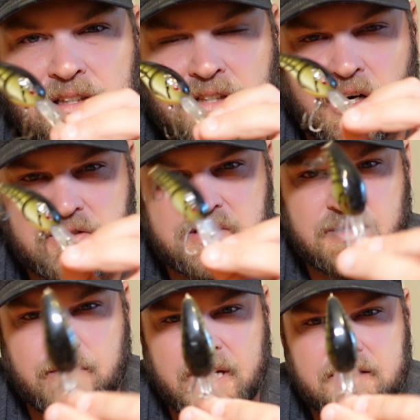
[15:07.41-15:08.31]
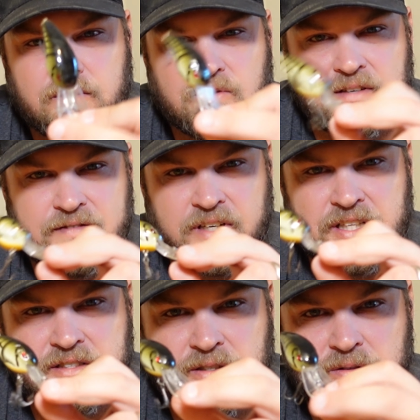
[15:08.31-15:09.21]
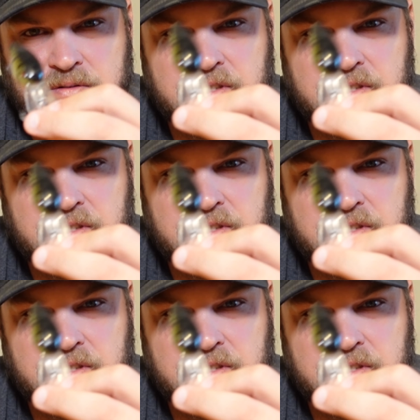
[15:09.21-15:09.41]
causes the bait to run funny too.